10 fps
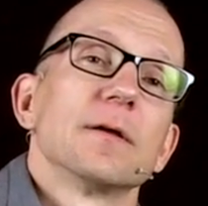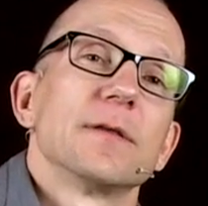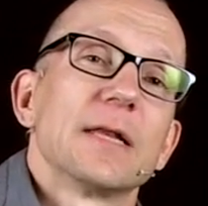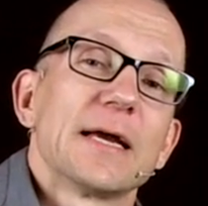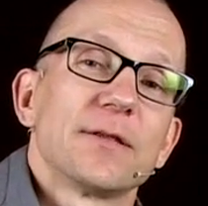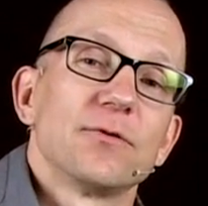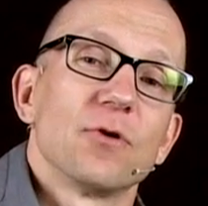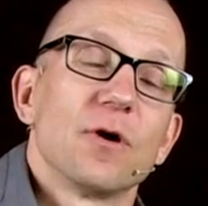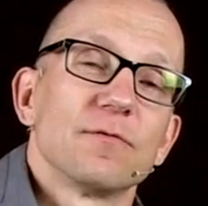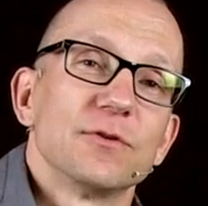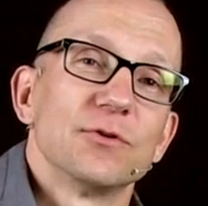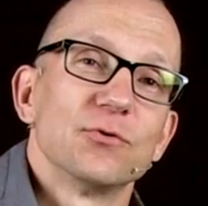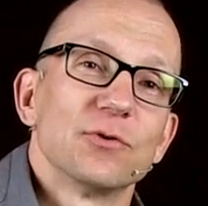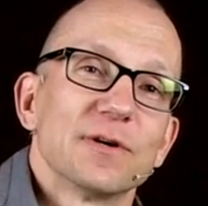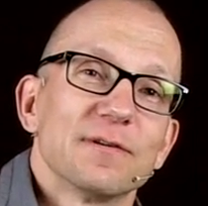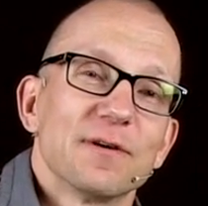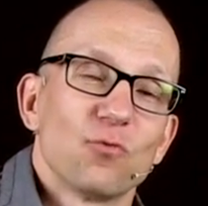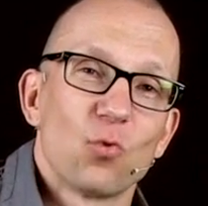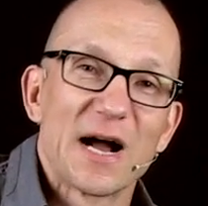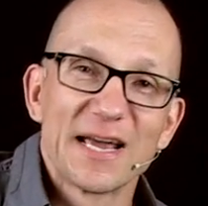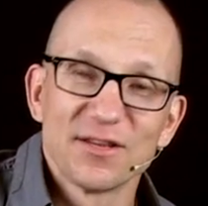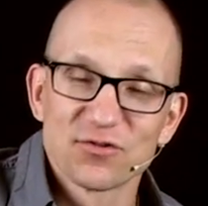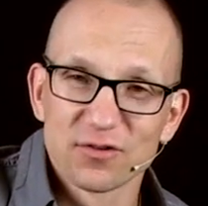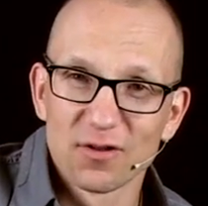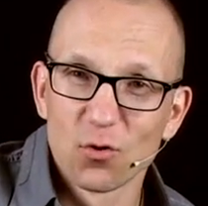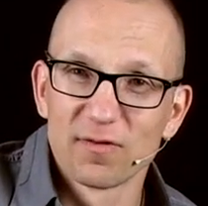They like to often do a wide, slow